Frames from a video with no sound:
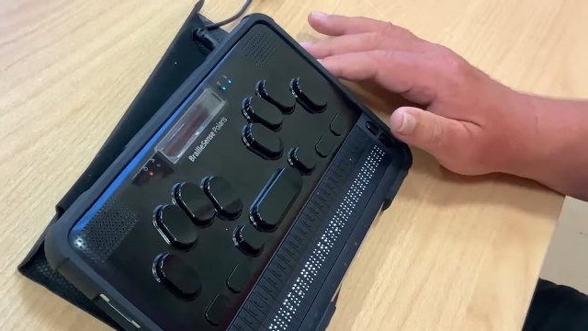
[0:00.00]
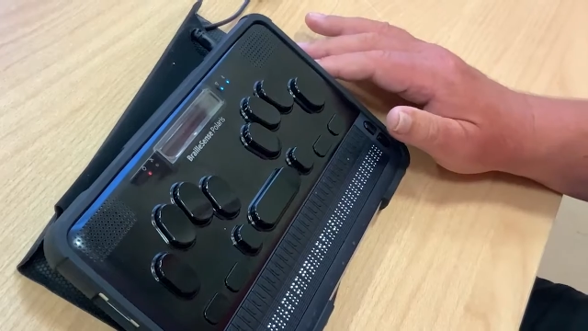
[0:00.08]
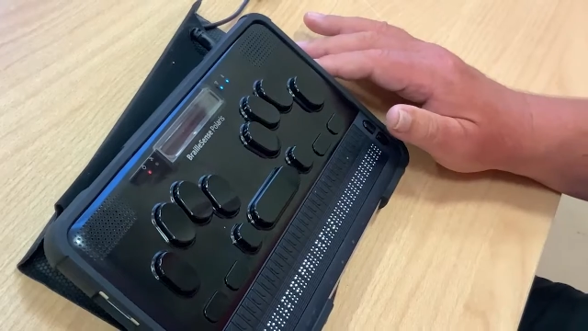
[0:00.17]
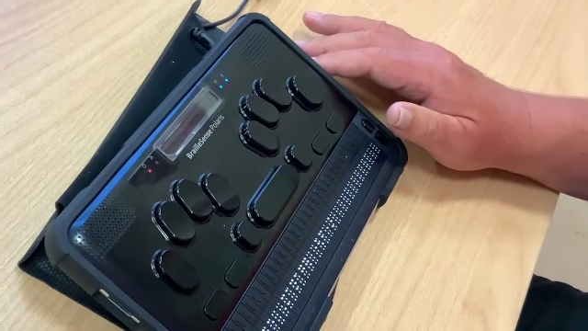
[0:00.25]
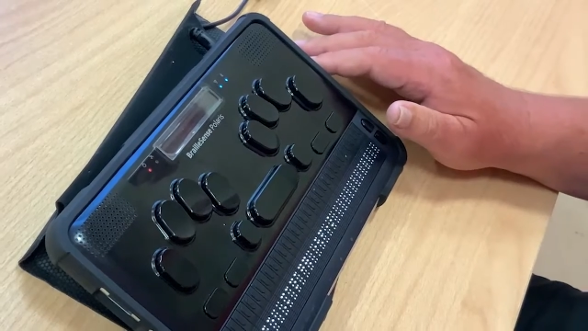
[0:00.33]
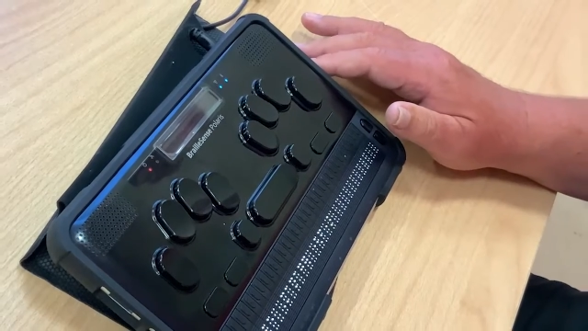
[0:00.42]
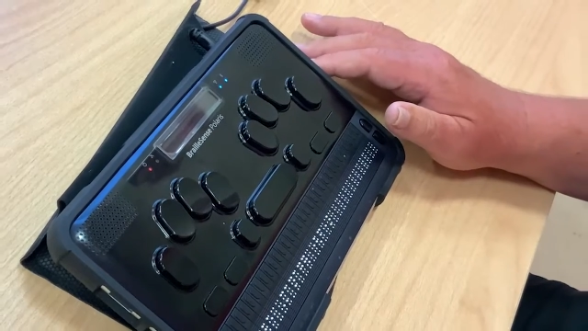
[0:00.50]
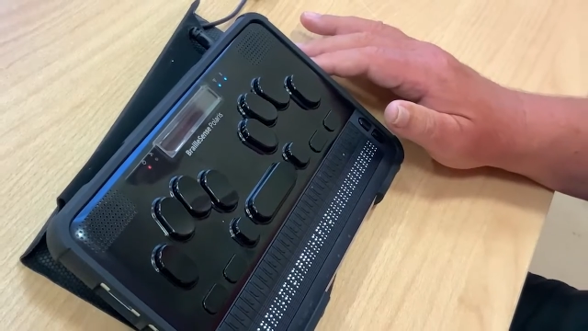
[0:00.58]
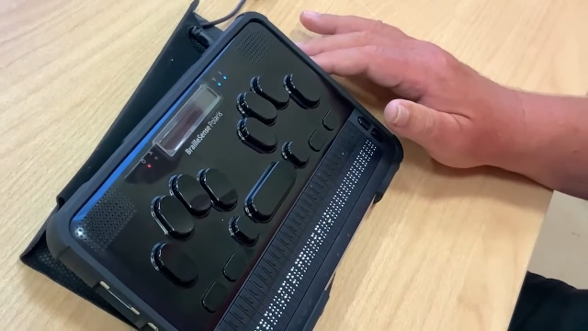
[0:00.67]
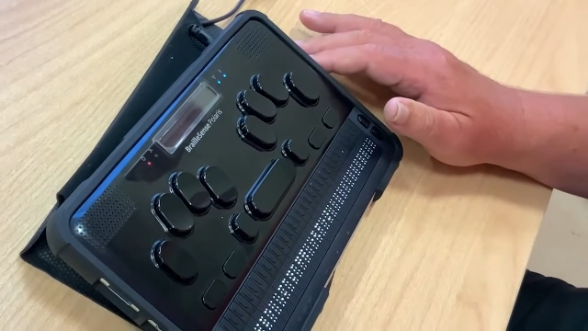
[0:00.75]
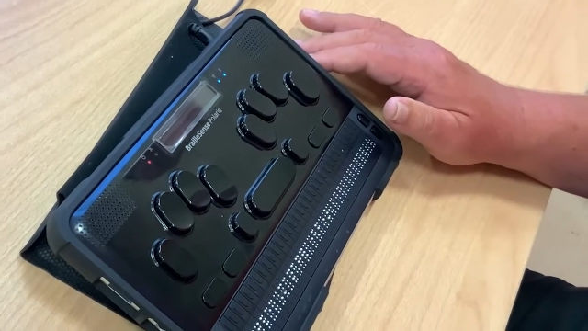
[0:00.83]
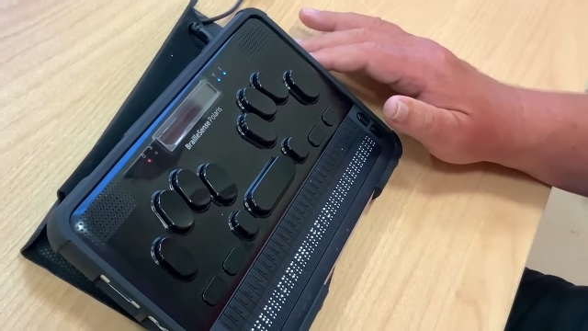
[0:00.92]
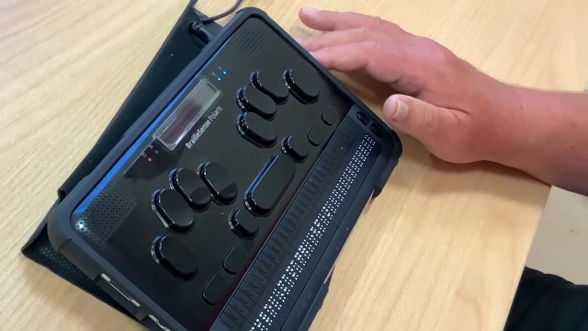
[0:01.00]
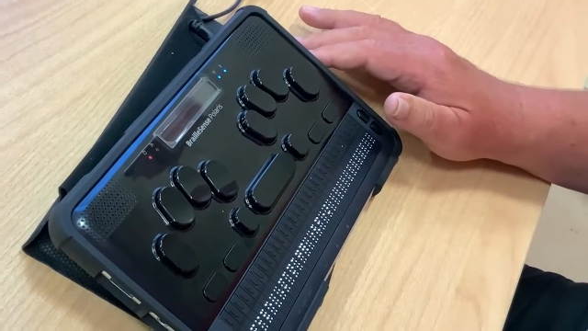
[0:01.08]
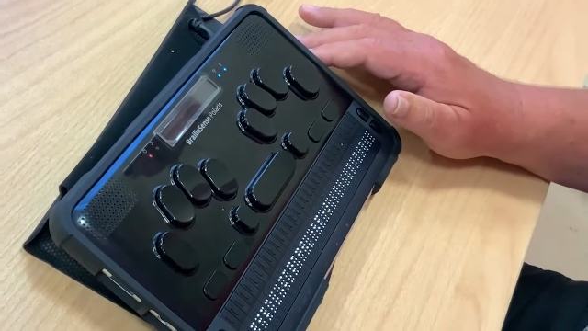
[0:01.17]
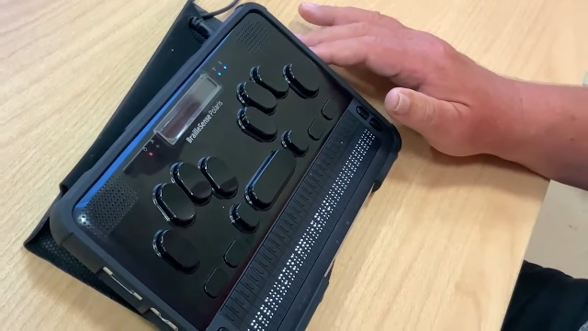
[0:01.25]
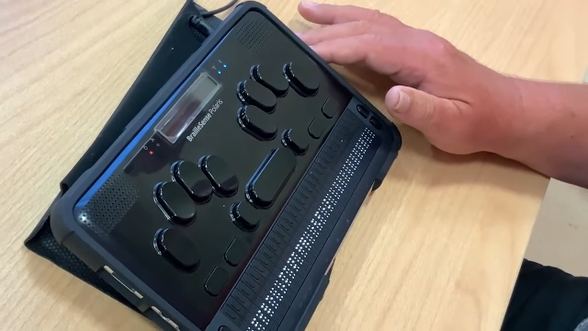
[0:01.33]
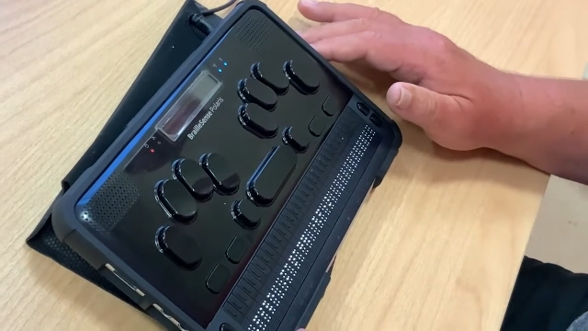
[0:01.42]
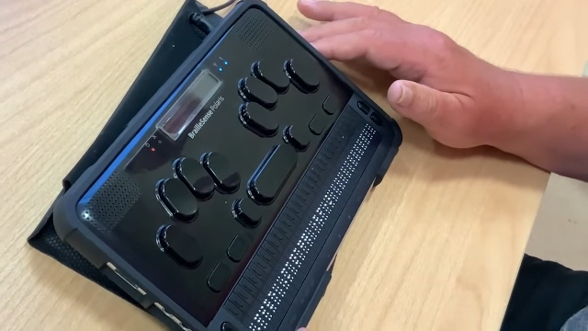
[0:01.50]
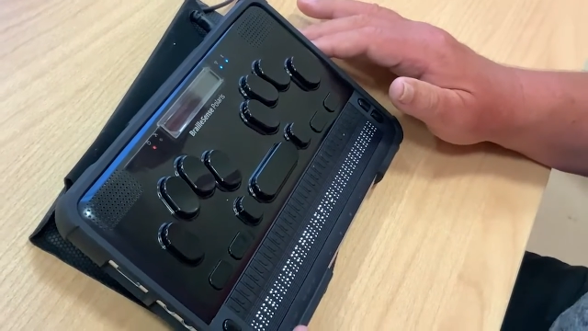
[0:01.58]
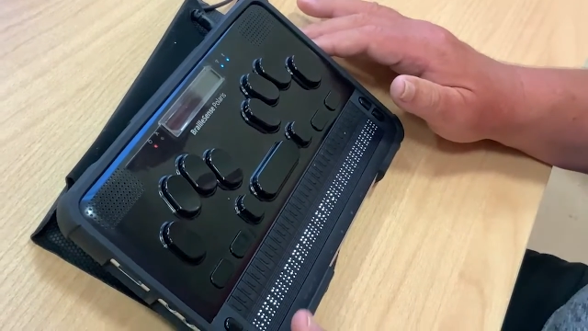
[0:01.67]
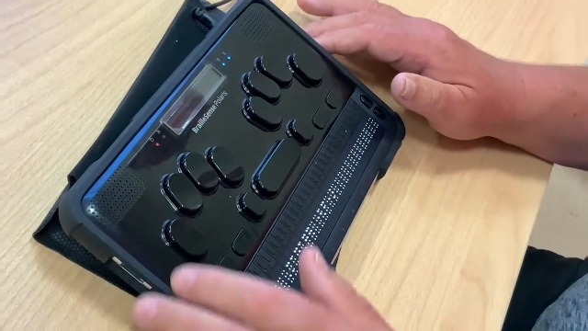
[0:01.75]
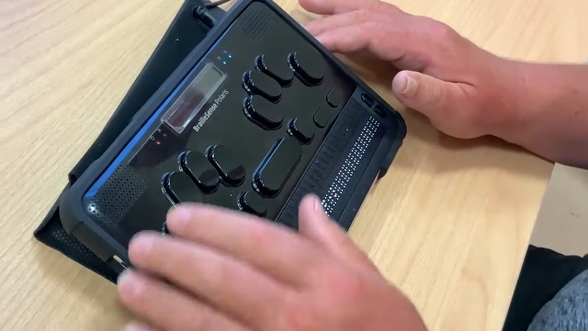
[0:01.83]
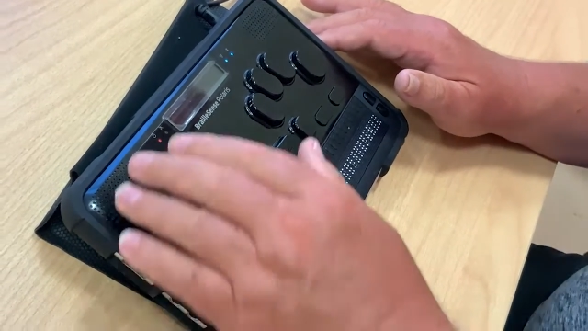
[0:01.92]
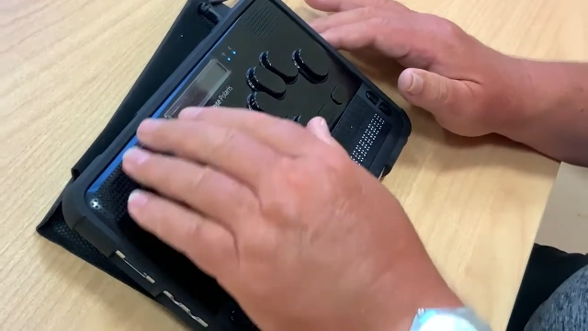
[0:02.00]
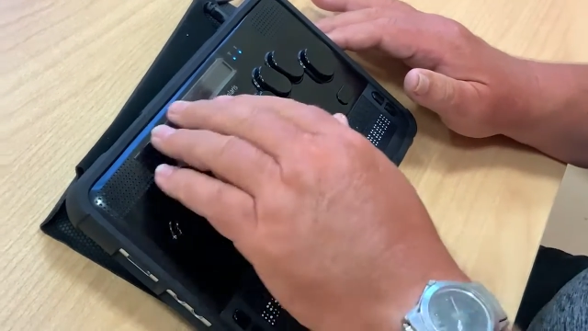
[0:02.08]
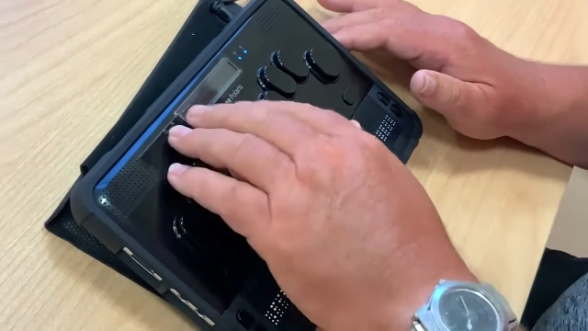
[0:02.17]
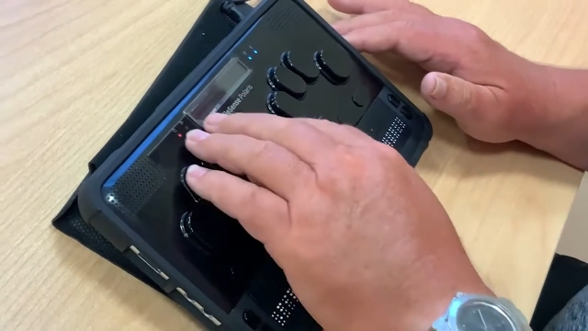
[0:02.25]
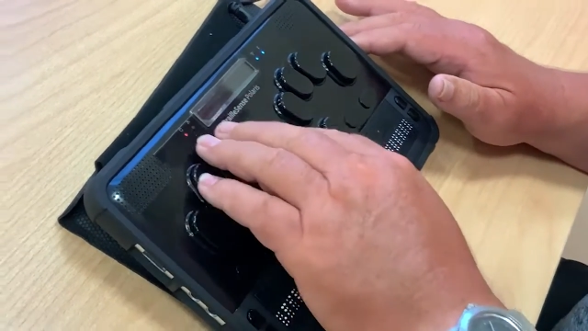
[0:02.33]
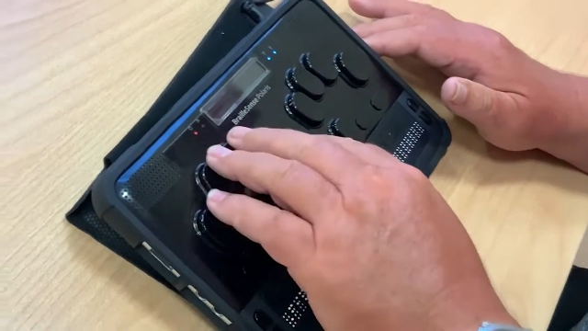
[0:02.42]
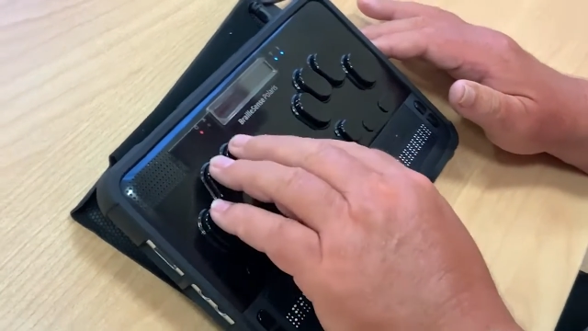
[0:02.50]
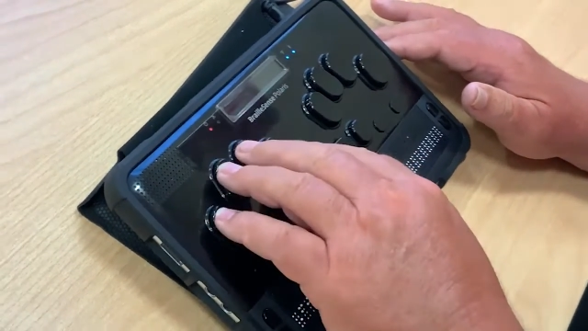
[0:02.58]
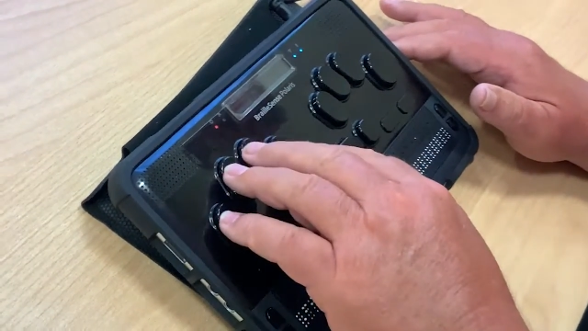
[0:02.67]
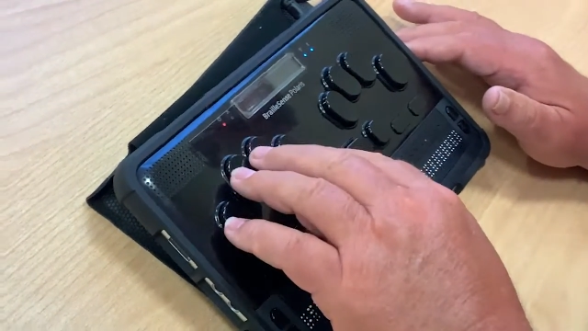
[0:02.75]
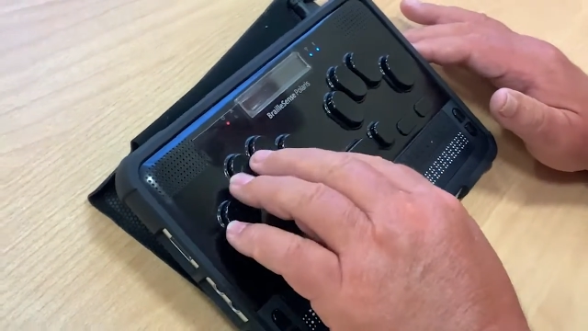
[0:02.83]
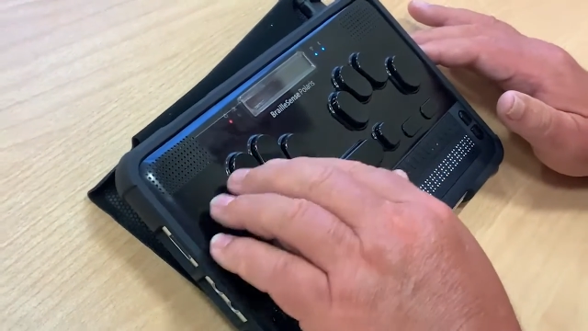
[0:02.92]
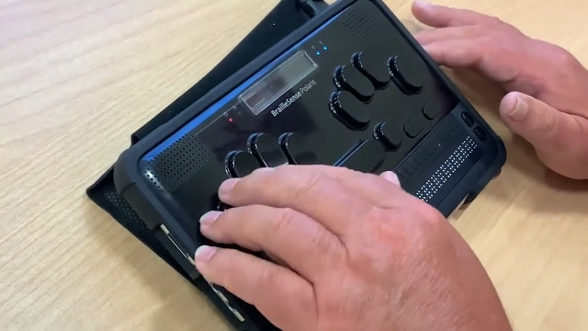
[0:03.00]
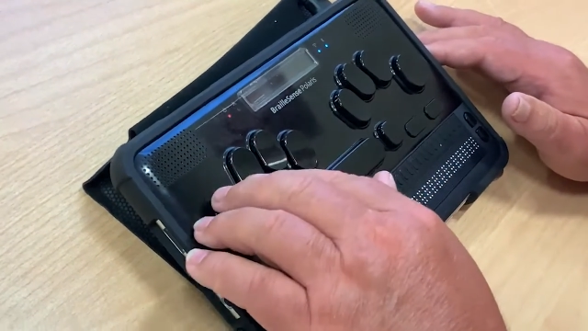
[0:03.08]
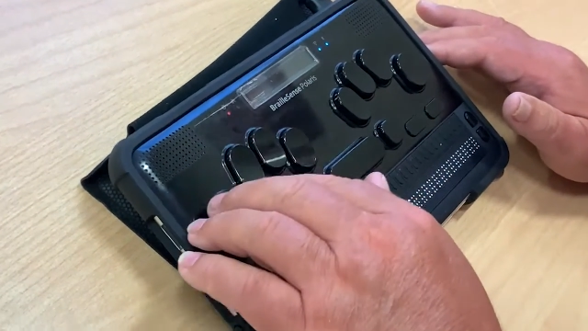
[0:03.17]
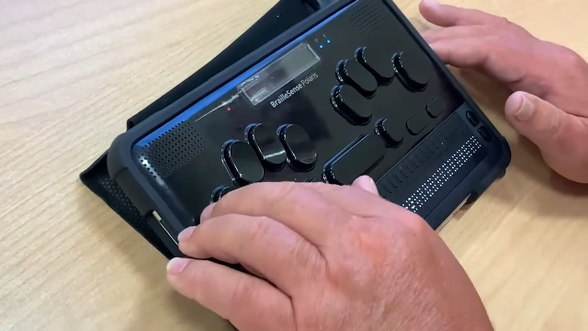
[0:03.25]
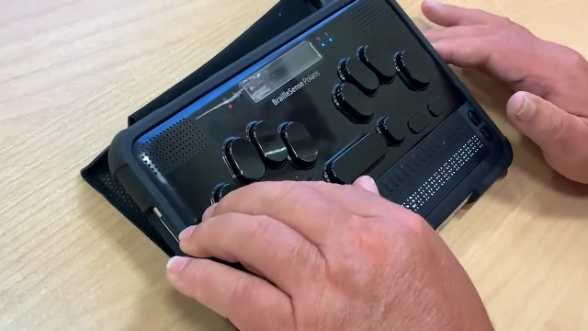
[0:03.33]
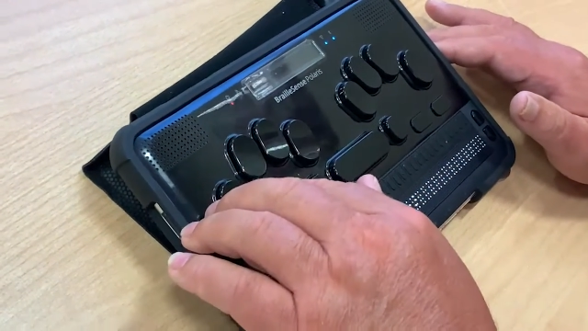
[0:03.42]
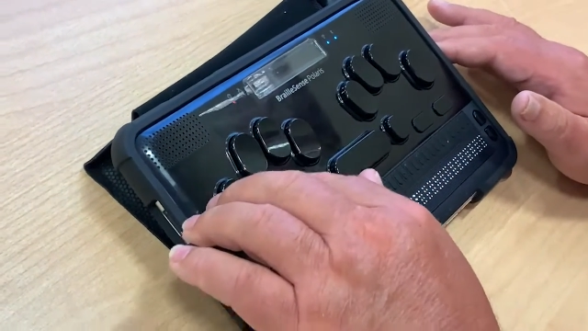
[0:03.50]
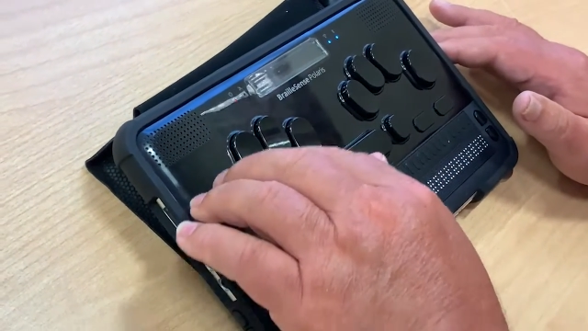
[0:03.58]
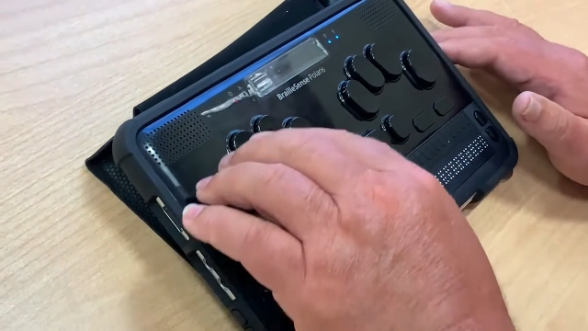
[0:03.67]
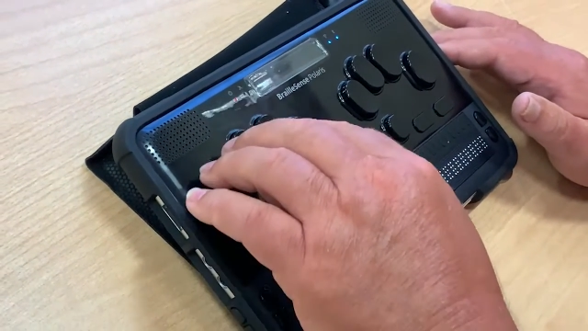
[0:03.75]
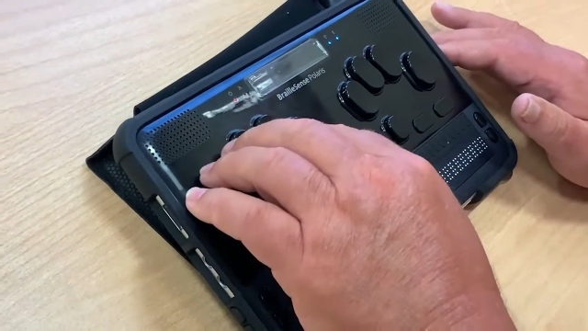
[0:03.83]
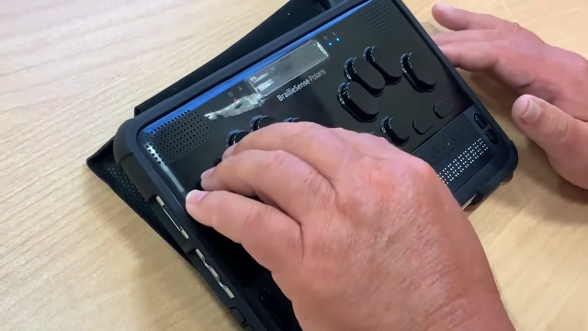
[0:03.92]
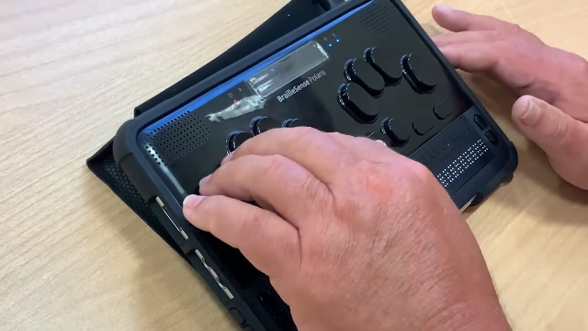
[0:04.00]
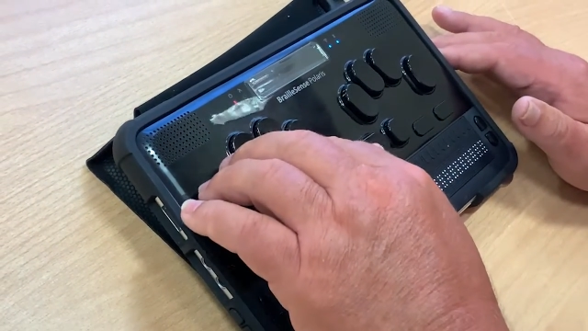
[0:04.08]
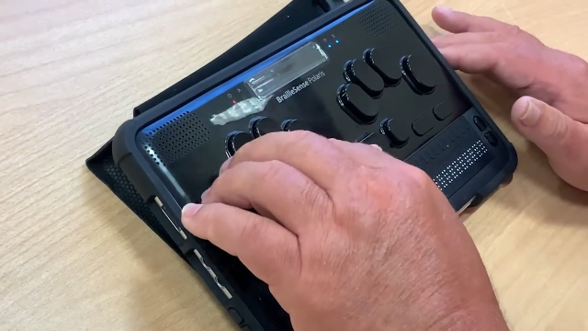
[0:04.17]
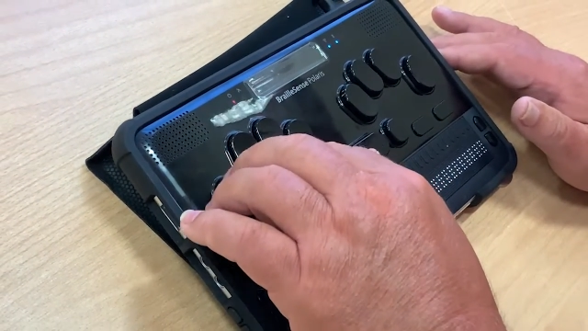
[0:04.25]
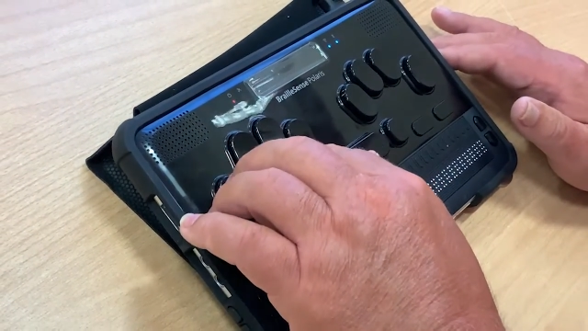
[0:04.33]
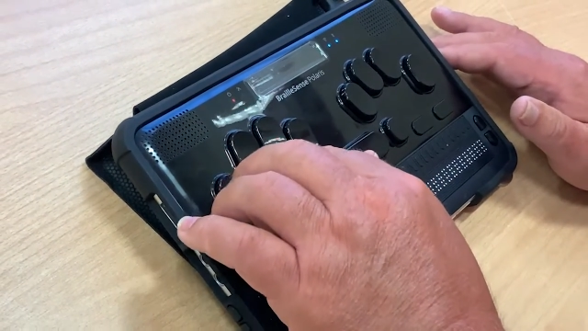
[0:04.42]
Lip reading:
Nobody's mouth can be seen.